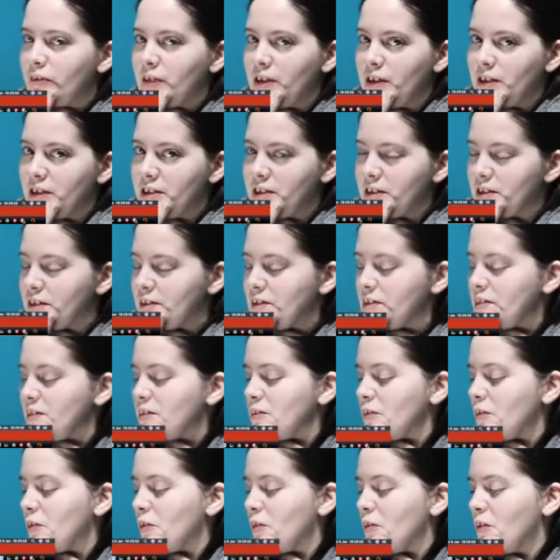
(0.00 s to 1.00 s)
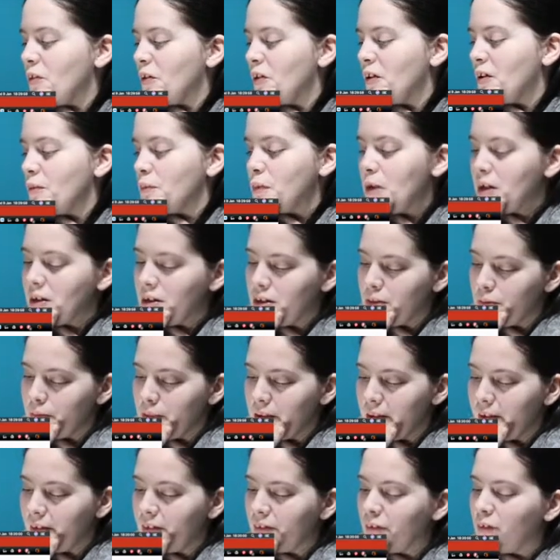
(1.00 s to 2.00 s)
Felicis or
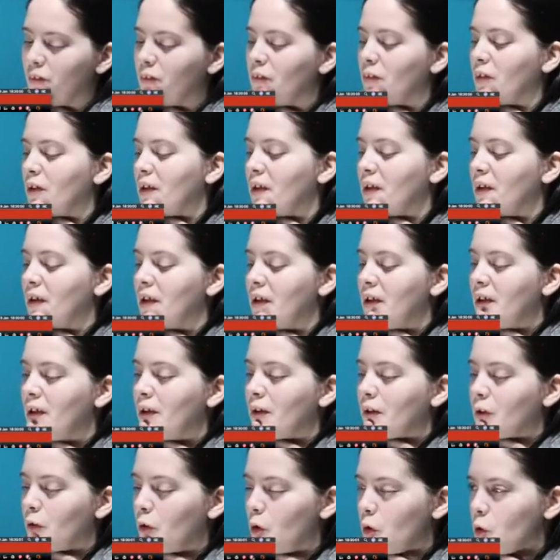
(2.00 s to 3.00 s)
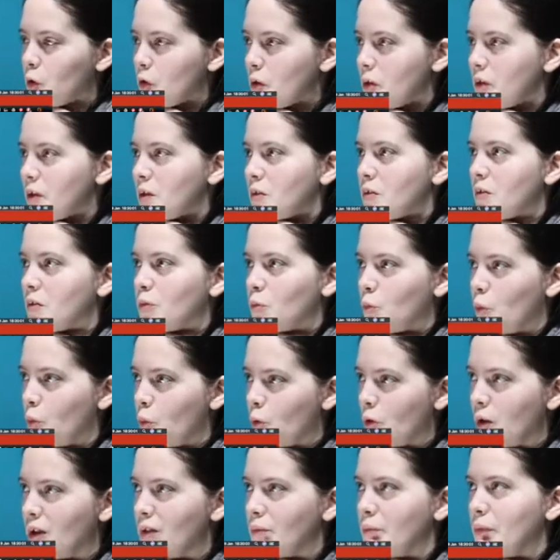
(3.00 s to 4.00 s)
Butterbeer or Golden and
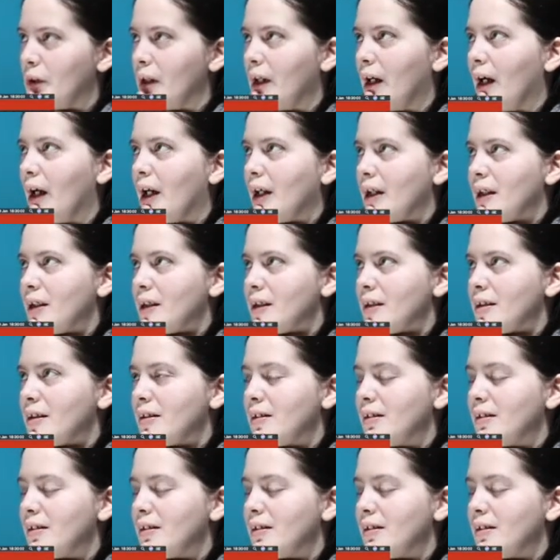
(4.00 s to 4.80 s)
Warm, and